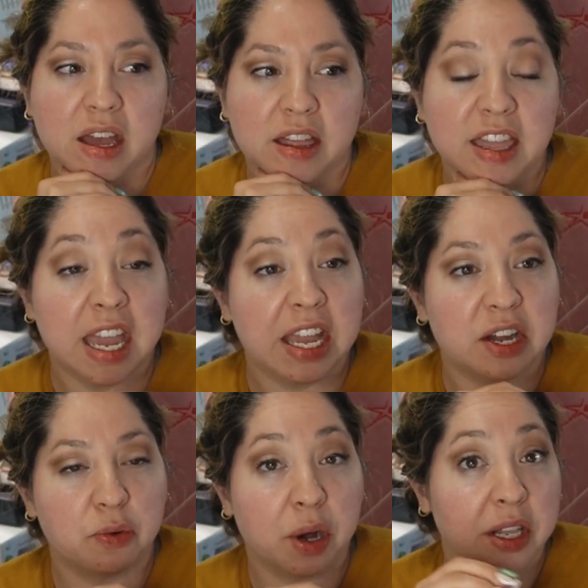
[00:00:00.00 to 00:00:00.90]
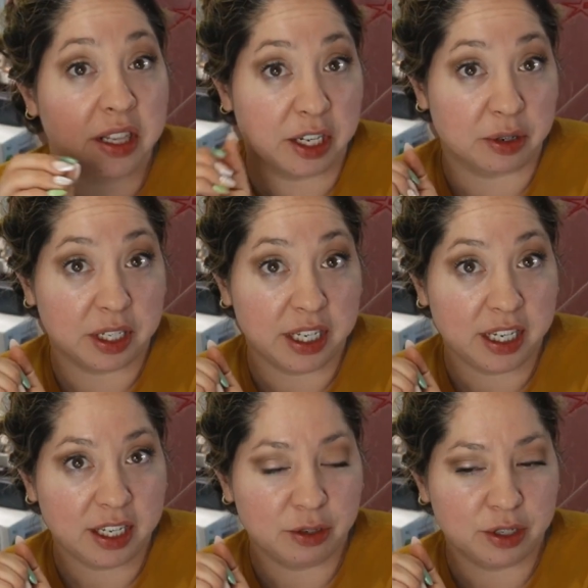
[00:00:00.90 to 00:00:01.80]
They quite literally
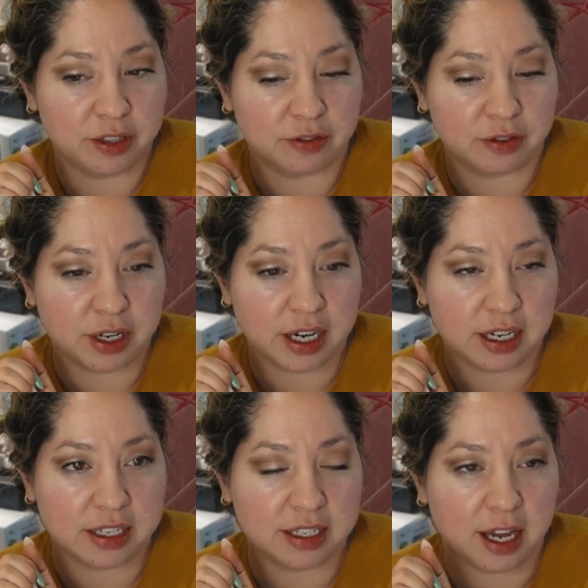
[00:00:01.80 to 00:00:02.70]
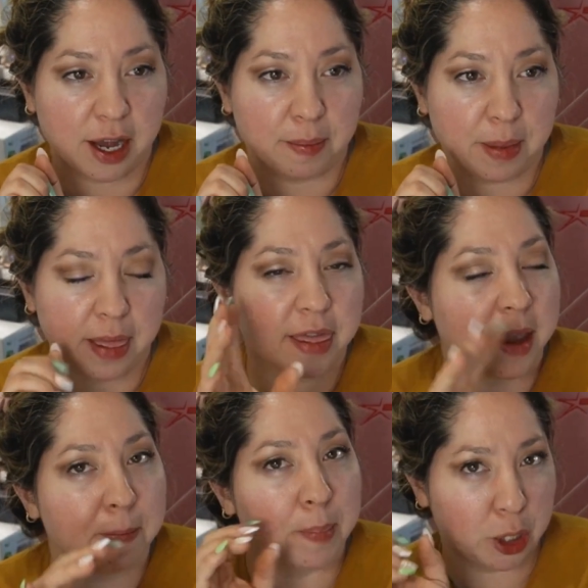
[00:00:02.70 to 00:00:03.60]
use the phrase, they
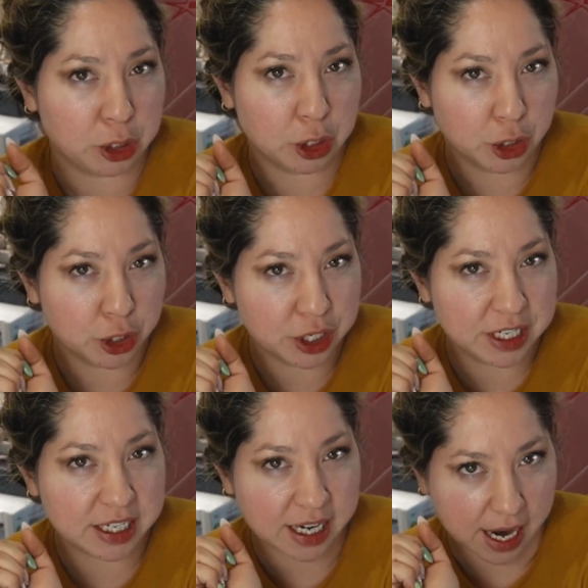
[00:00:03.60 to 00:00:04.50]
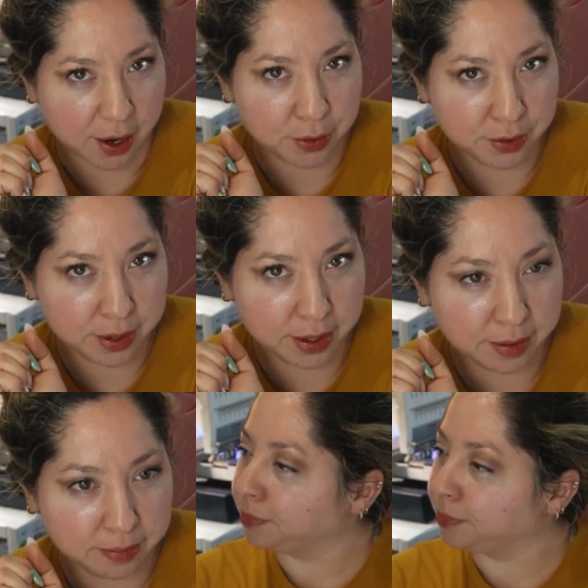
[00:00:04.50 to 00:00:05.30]
put her down.